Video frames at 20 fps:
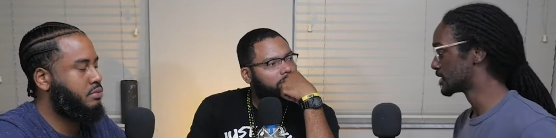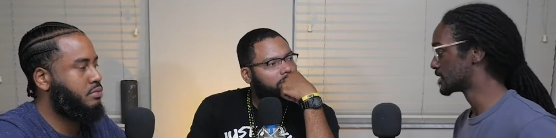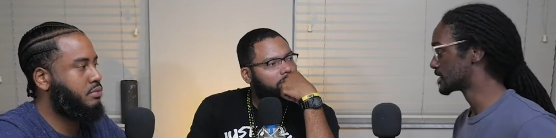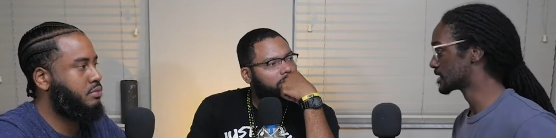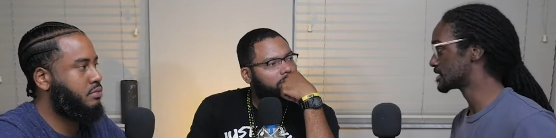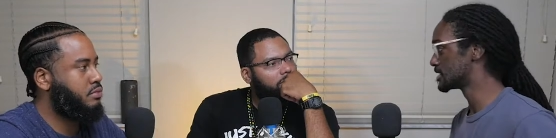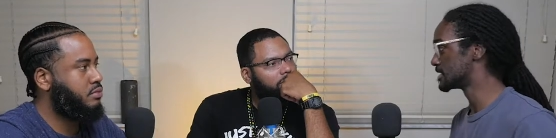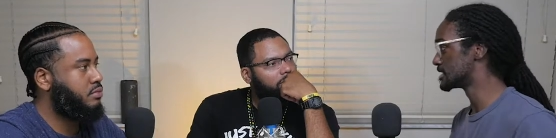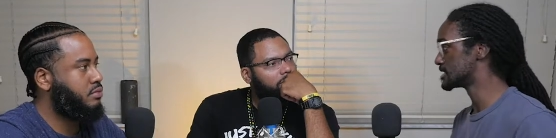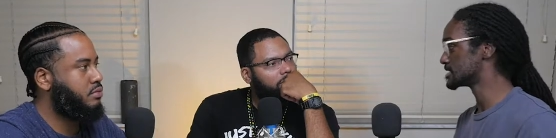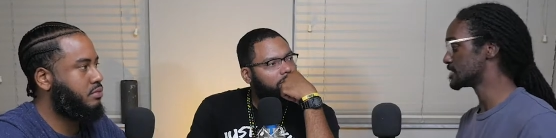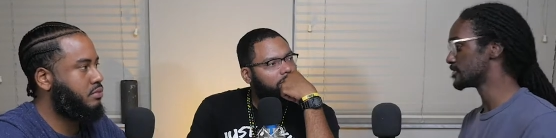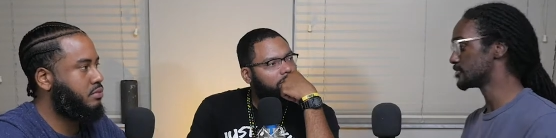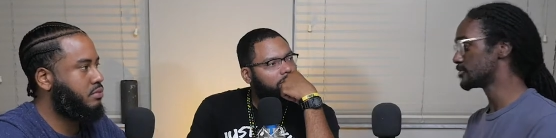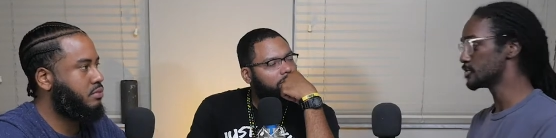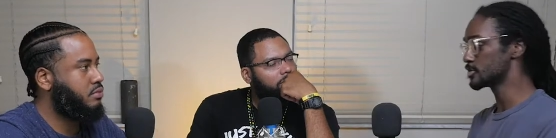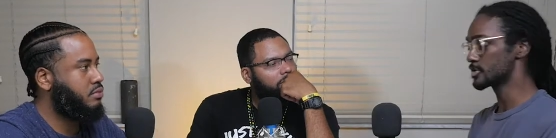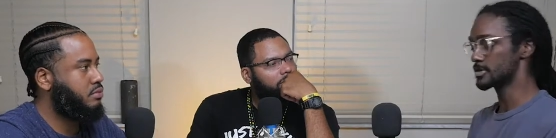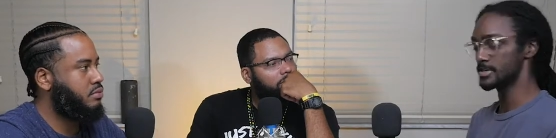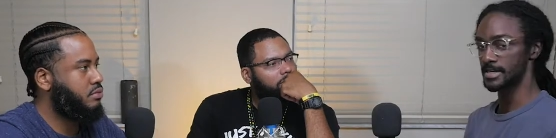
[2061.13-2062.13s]
Speaker 1: Because if
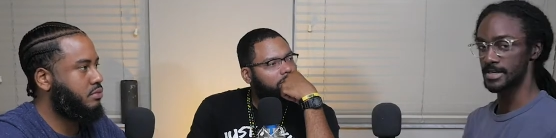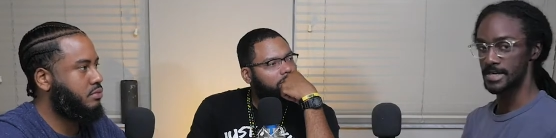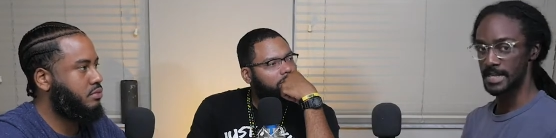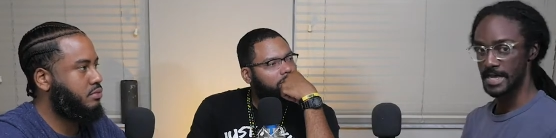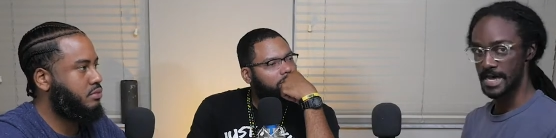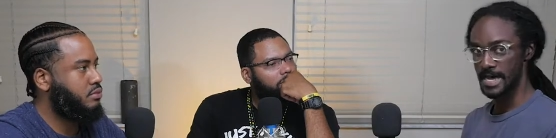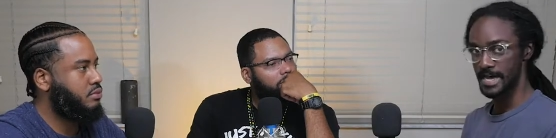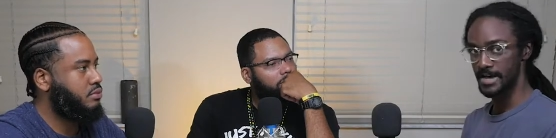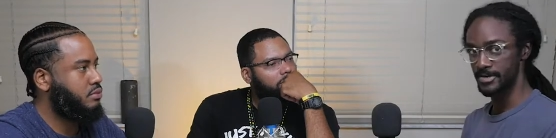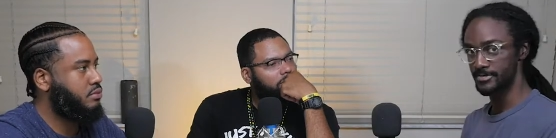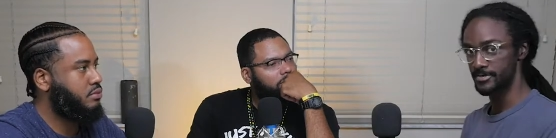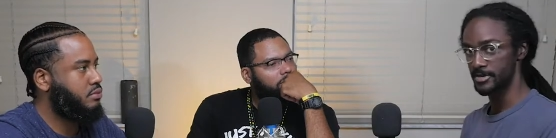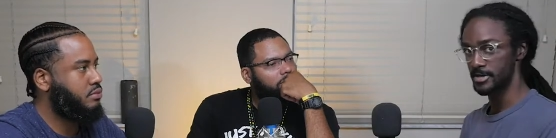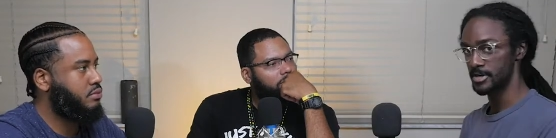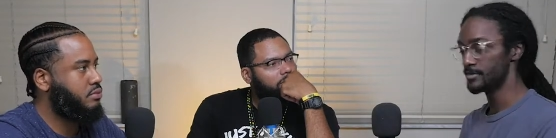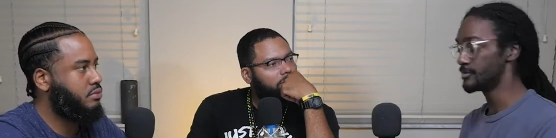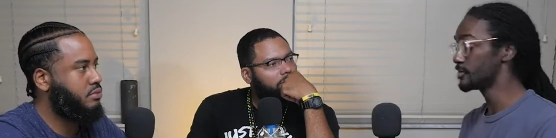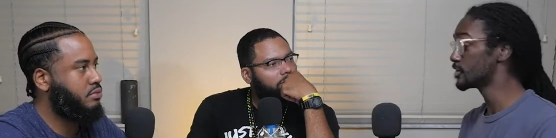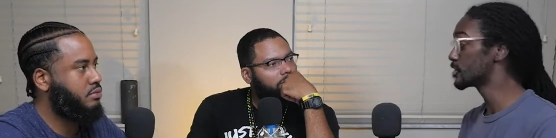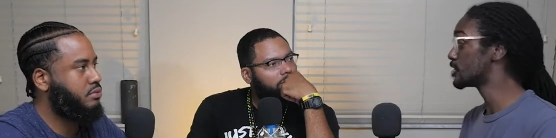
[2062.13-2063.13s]
you can laugh,
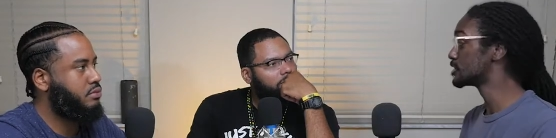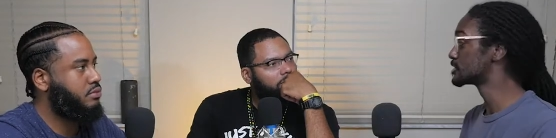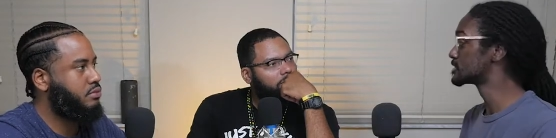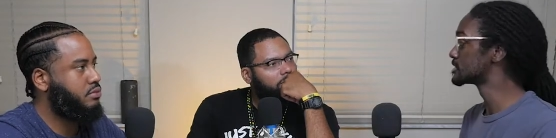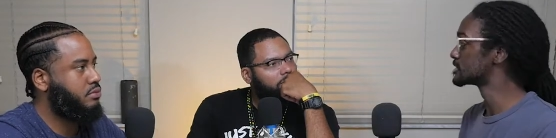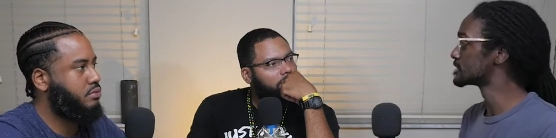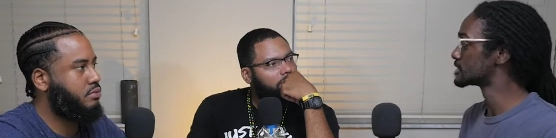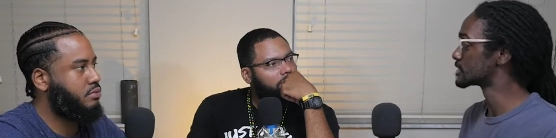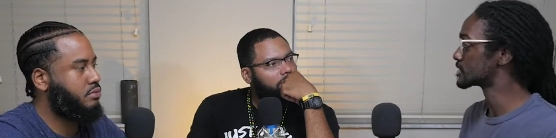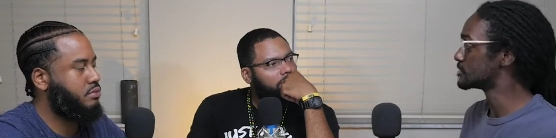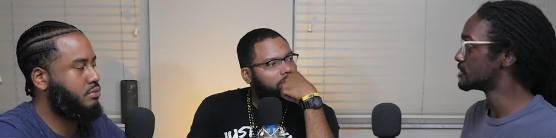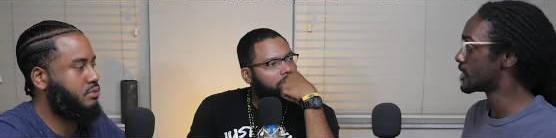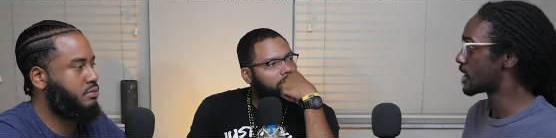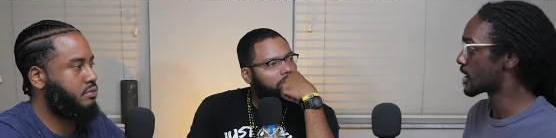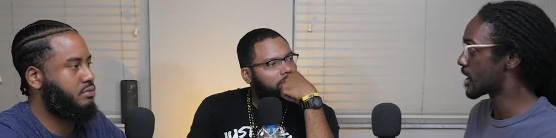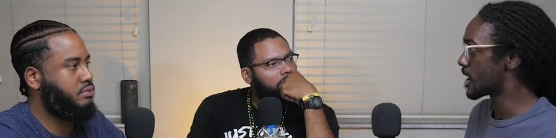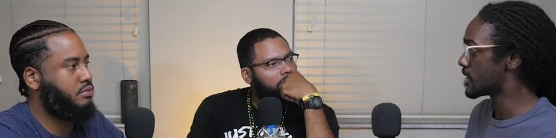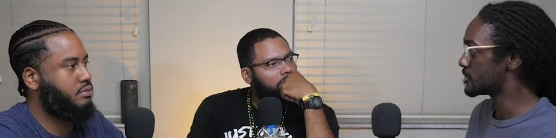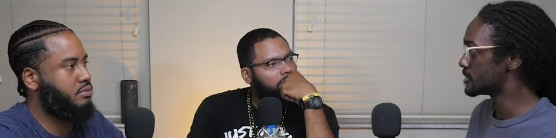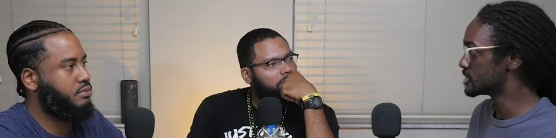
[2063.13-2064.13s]
if you go to the com-
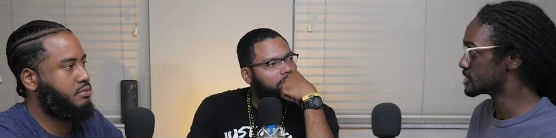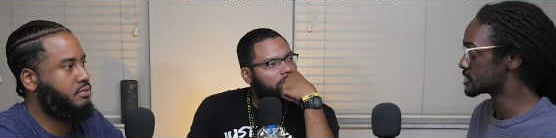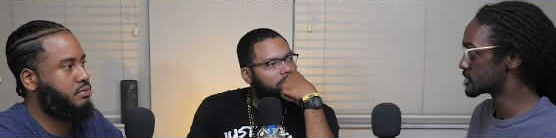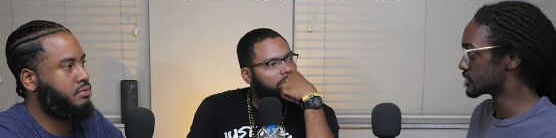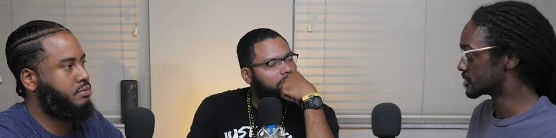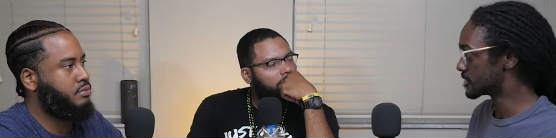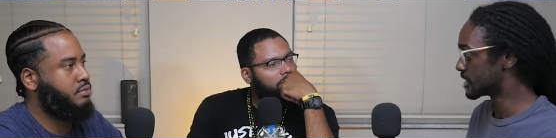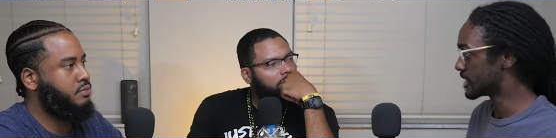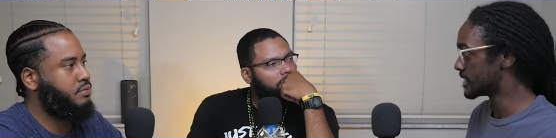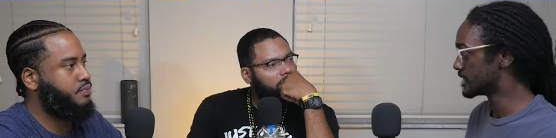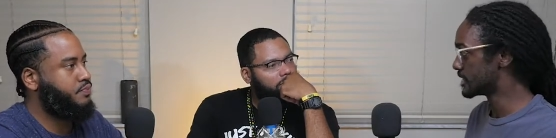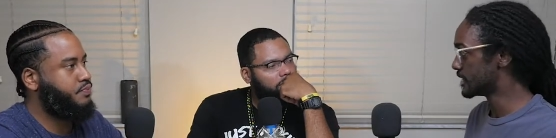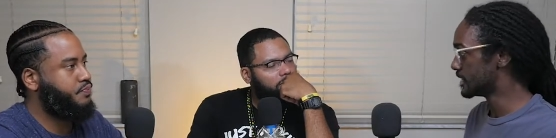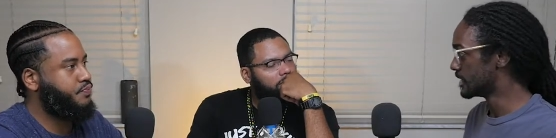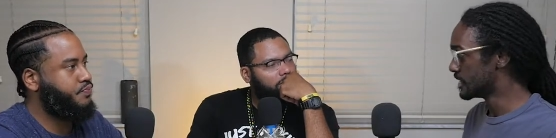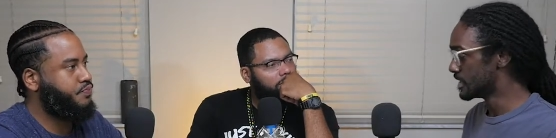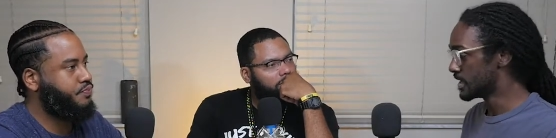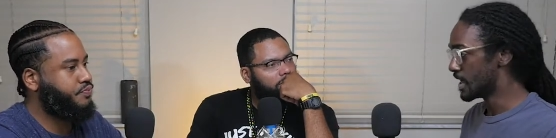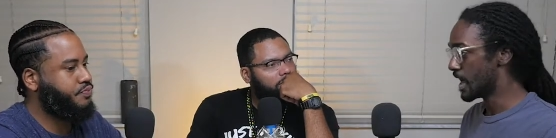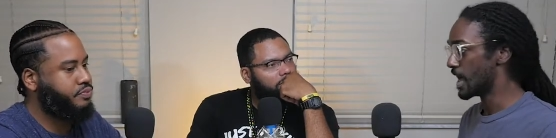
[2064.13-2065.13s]
comedy show, right,
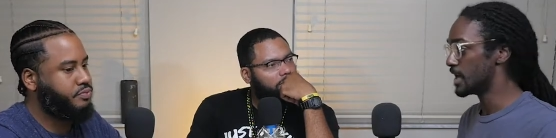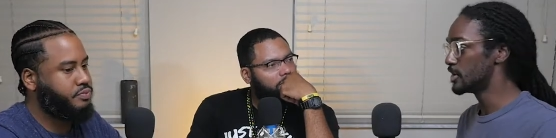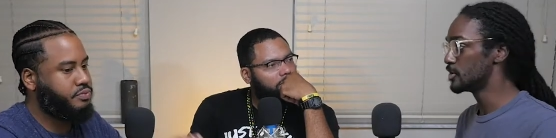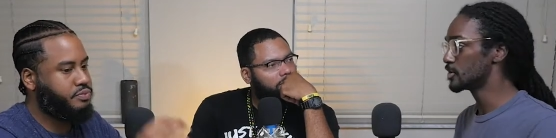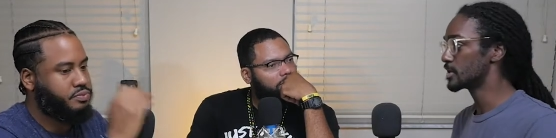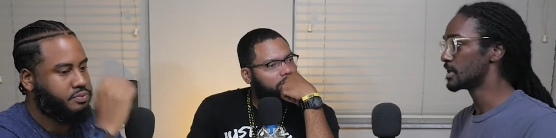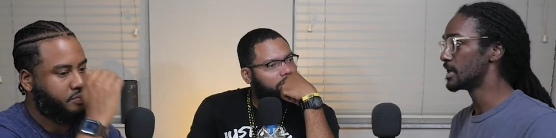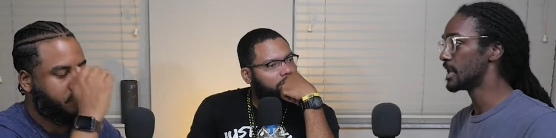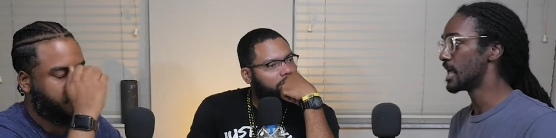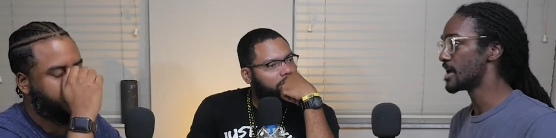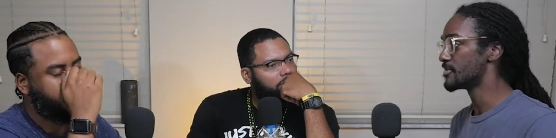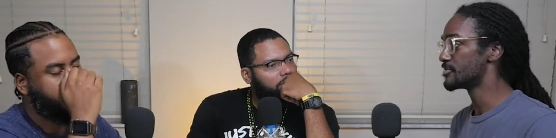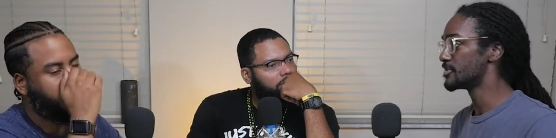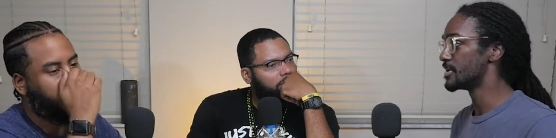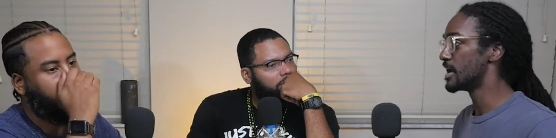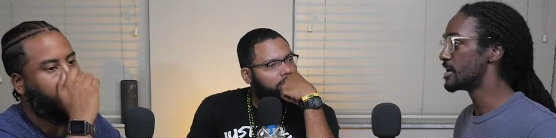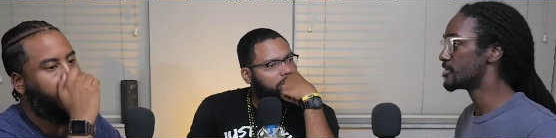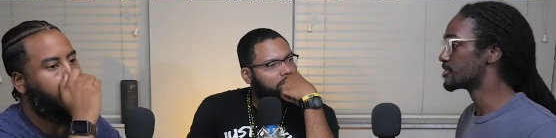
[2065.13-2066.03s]
mm-hmm. and you can laugh at